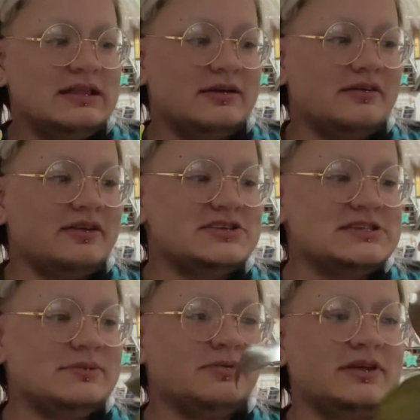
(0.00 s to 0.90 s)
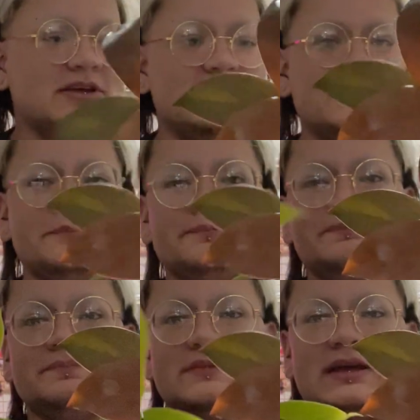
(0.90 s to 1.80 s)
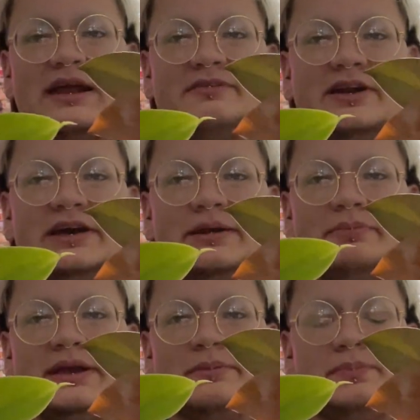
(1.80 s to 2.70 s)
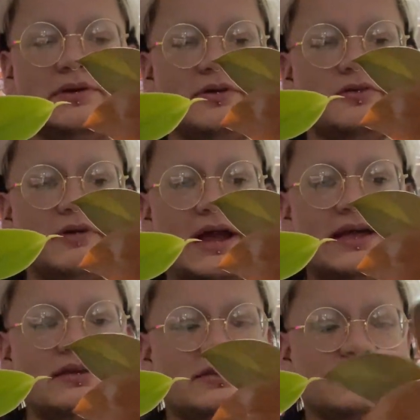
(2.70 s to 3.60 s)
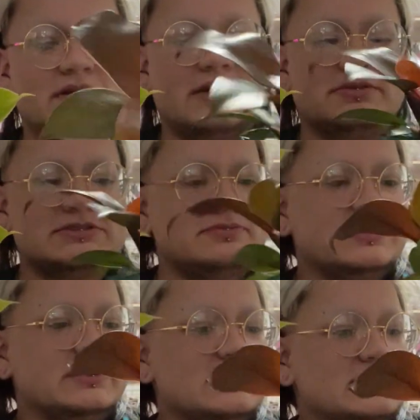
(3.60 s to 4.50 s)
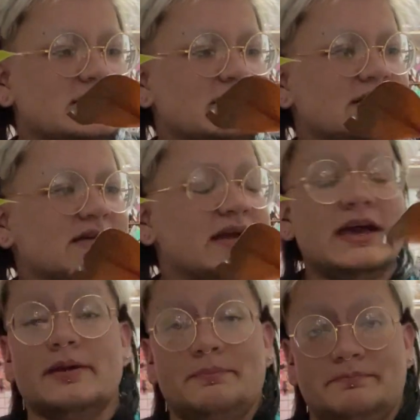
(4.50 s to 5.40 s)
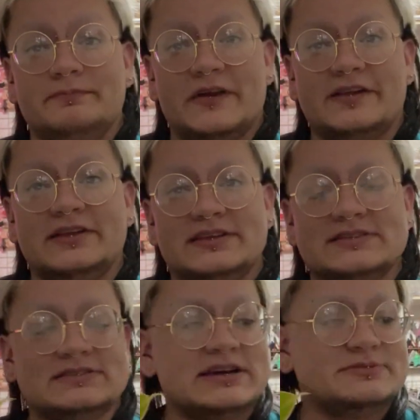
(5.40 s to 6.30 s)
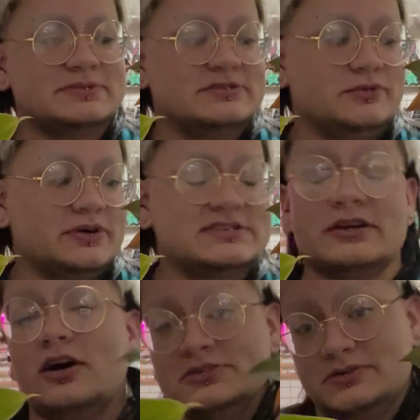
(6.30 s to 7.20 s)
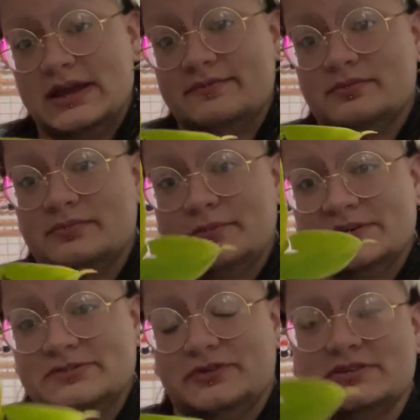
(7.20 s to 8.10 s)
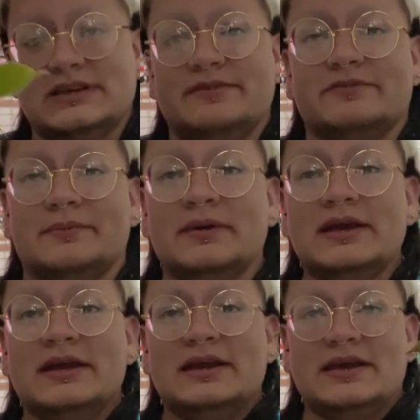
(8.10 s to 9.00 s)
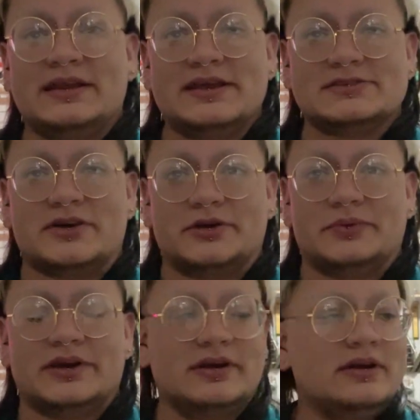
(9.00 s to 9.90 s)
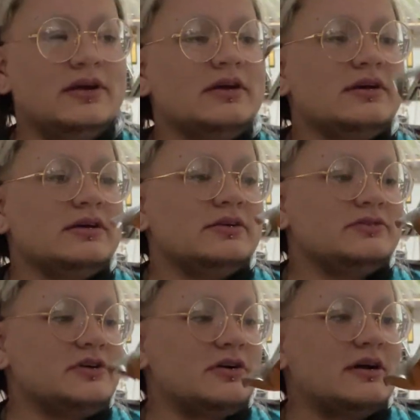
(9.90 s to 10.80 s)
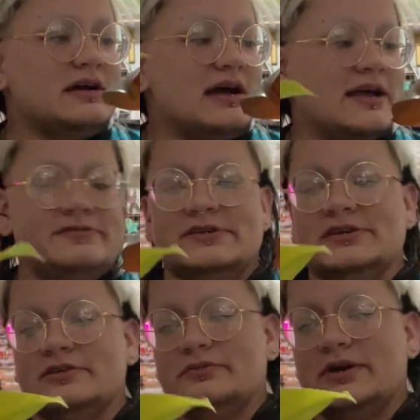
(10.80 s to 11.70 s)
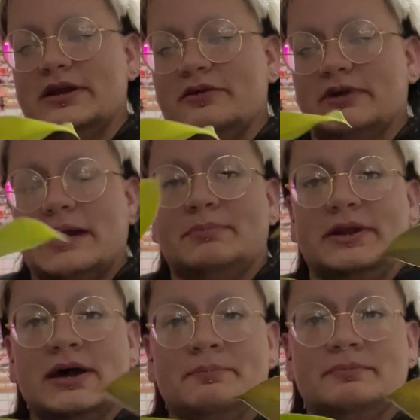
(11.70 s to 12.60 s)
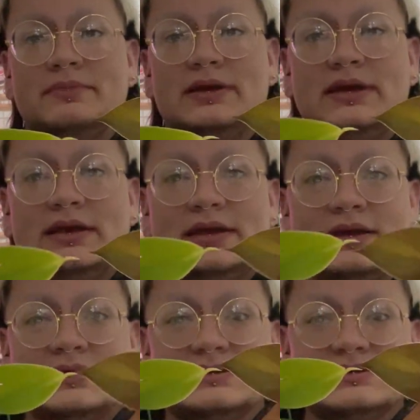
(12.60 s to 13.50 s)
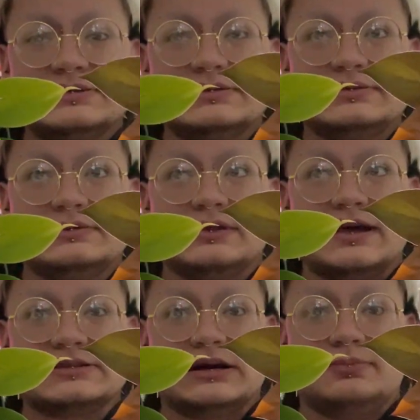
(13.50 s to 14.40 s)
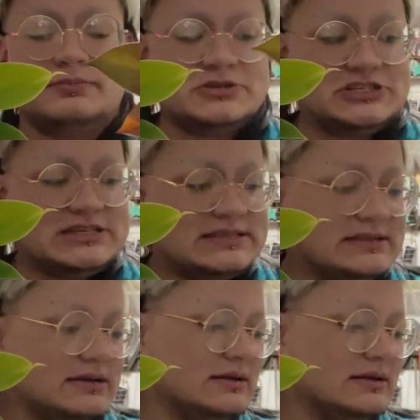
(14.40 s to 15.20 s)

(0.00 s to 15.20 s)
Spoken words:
They're really cheap, really cute. And I've already got a big Imperial Red, so I was really, and a fairly decent sized Prince of Orange that also came from, the Prince of Orange came from Ace Hardware. So I figured why not wrap it up and get the last couple bushies.